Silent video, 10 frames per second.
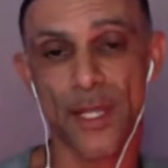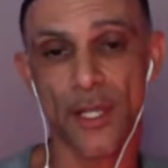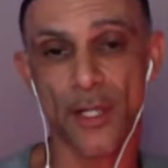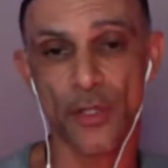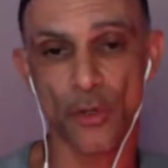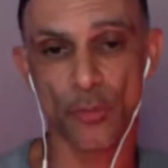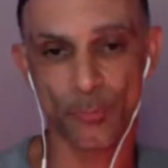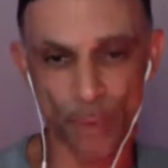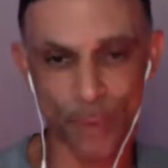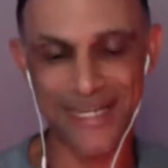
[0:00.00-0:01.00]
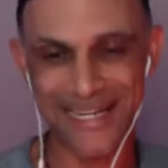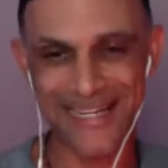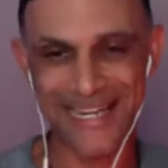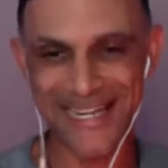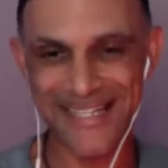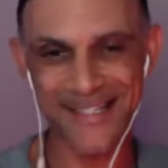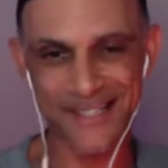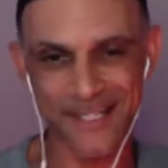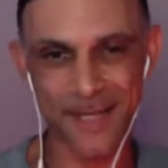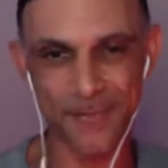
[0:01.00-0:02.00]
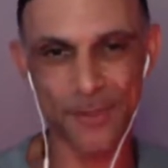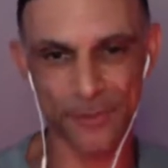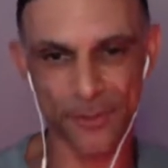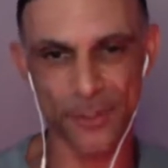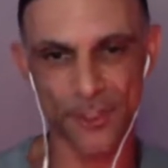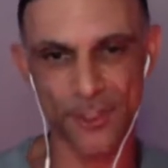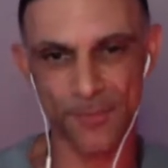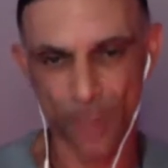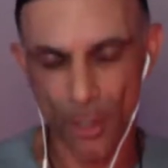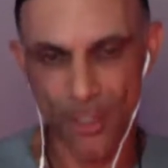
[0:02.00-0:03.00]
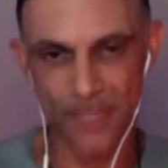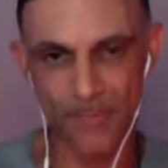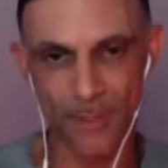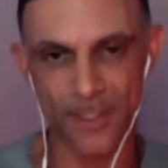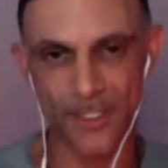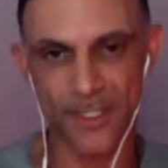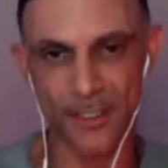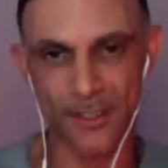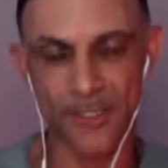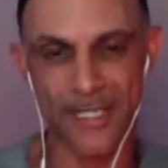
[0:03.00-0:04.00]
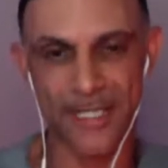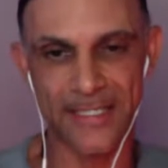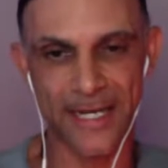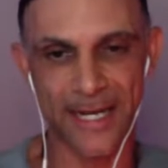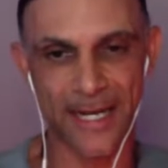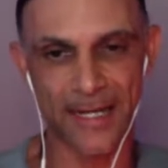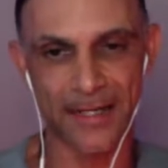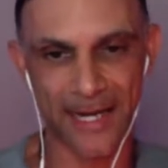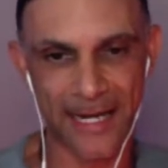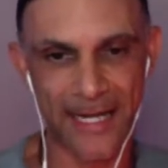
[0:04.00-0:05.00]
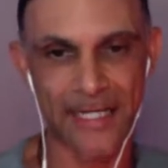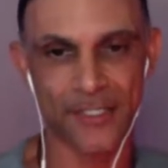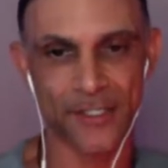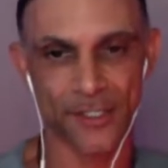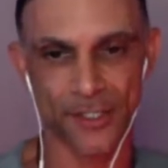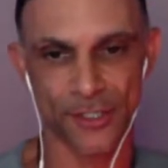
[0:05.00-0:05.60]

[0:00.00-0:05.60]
Your body is the subconscious mind by the time you get to our age.